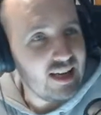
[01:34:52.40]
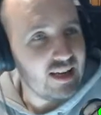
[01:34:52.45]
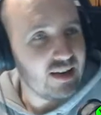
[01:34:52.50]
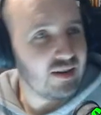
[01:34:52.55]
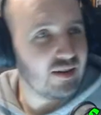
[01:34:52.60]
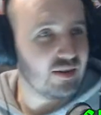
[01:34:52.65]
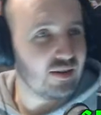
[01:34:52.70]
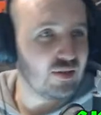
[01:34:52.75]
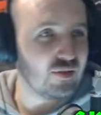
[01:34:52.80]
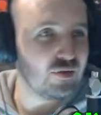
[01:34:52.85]

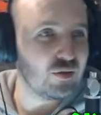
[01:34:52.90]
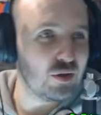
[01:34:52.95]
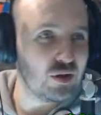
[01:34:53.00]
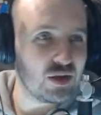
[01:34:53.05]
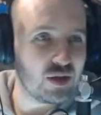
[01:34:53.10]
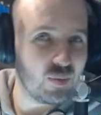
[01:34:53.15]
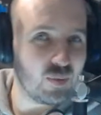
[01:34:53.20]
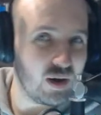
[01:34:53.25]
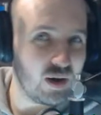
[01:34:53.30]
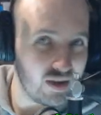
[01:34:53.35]
later, they find
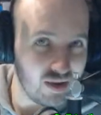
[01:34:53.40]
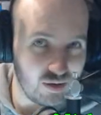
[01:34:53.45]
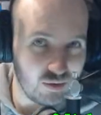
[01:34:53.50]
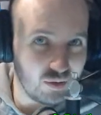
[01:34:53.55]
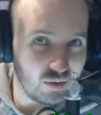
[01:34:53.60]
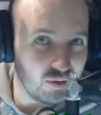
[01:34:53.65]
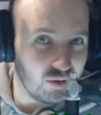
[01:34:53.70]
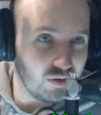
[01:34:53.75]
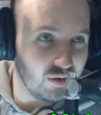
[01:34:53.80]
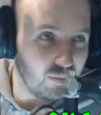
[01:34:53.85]
you buried
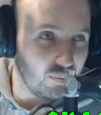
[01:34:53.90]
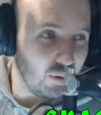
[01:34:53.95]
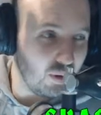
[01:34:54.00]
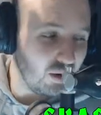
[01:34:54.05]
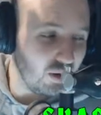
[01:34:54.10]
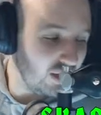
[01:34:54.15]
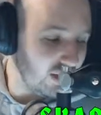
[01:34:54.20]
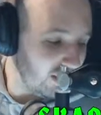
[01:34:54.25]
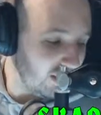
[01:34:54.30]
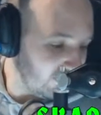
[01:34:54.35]
under a pile of